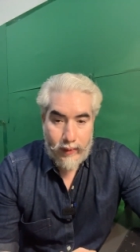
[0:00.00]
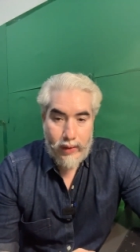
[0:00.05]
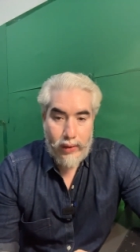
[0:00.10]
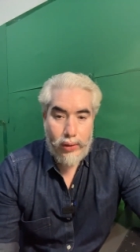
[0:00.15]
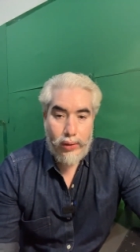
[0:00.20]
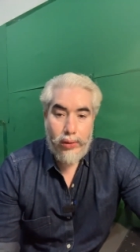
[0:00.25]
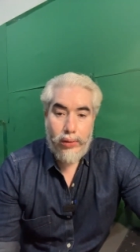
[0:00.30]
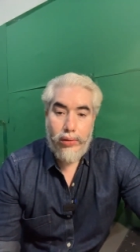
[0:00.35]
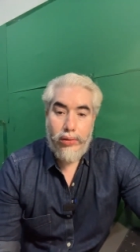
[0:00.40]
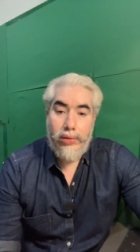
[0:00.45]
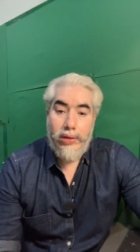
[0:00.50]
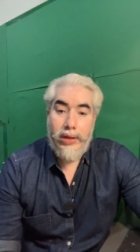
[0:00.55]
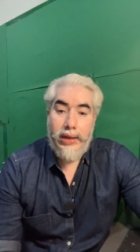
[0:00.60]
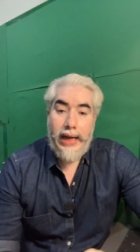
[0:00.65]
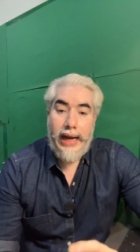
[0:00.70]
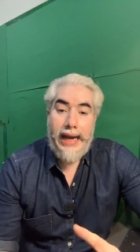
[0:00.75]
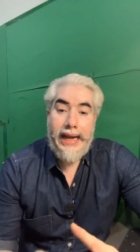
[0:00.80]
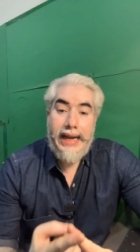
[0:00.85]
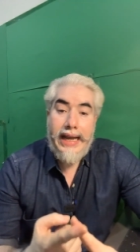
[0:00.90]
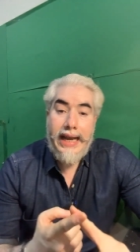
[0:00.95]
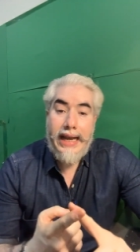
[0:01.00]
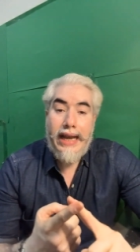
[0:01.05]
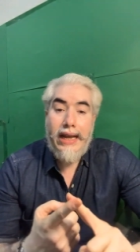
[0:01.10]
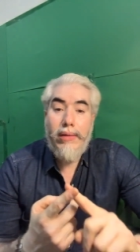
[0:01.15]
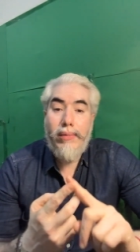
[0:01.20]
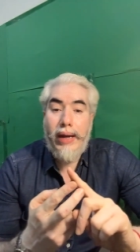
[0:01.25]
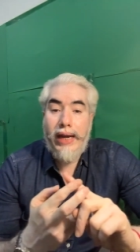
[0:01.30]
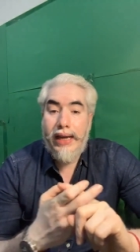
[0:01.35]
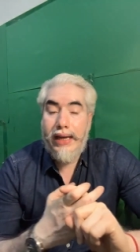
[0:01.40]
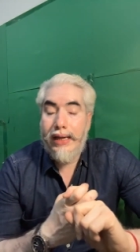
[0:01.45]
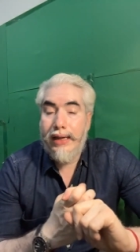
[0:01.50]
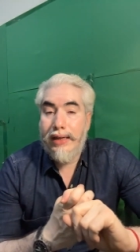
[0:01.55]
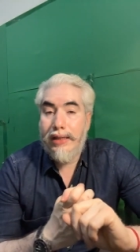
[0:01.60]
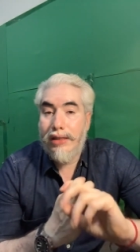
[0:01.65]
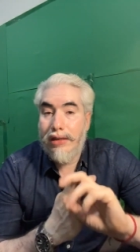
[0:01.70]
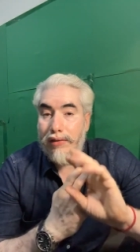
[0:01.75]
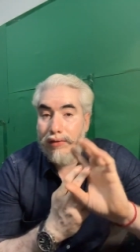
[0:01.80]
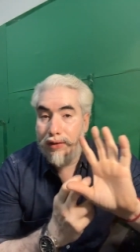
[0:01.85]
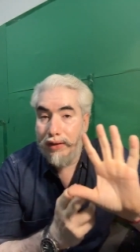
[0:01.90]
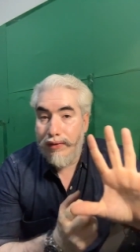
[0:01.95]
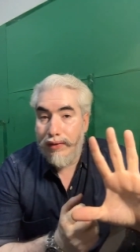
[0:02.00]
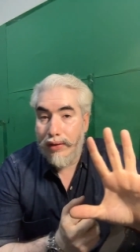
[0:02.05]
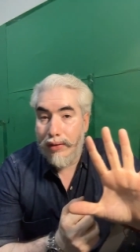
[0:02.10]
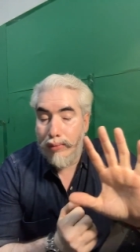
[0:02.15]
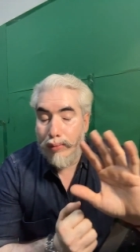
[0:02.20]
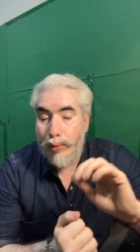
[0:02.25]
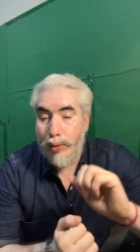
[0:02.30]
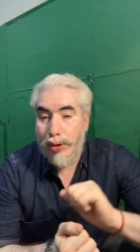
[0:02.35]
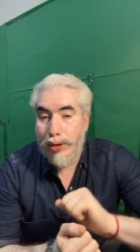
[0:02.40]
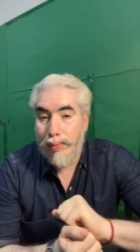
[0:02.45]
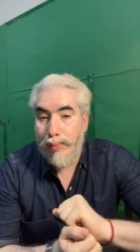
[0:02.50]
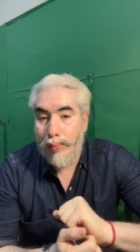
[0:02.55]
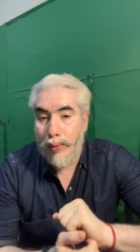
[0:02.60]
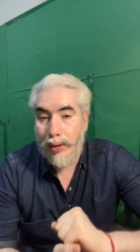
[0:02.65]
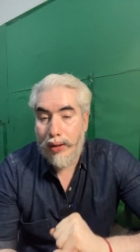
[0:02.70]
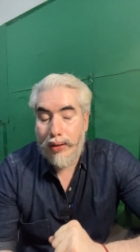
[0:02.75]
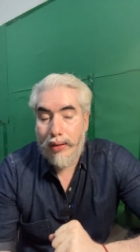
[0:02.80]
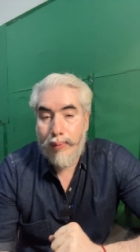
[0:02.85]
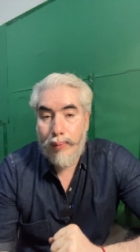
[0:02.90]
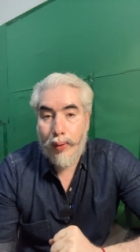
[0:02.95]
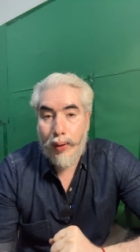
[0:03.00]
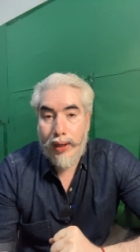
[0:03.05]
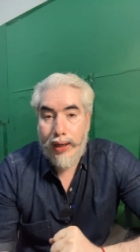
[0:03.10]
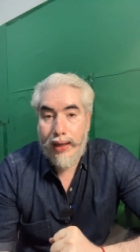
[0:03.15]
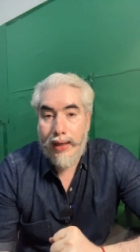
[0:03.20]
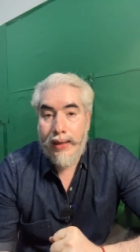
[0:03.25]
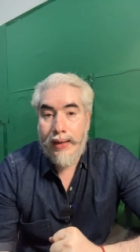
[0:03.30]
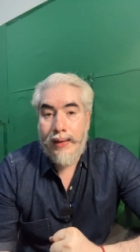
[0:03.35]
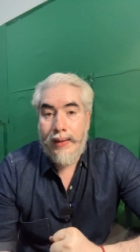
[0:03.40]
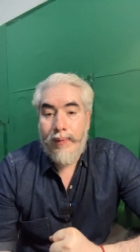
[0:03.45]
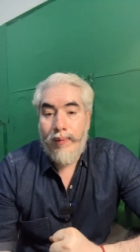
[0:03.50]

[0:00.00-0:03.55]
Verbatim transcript: So, headache and migraine is the fifth most important point